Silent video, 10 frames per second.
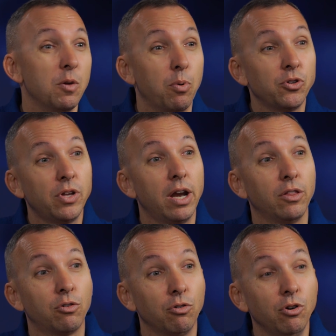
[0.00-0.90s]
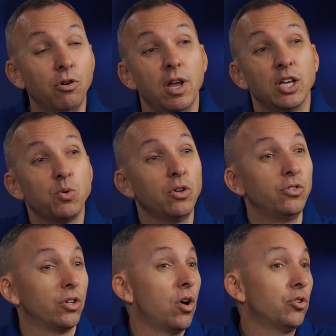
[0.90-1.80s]
the personality of the crew as well as
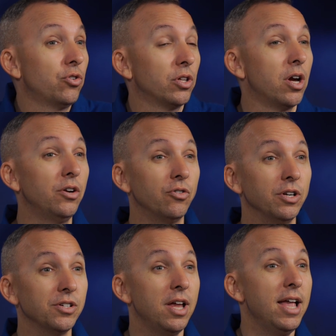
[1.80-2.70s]
the culture of the countries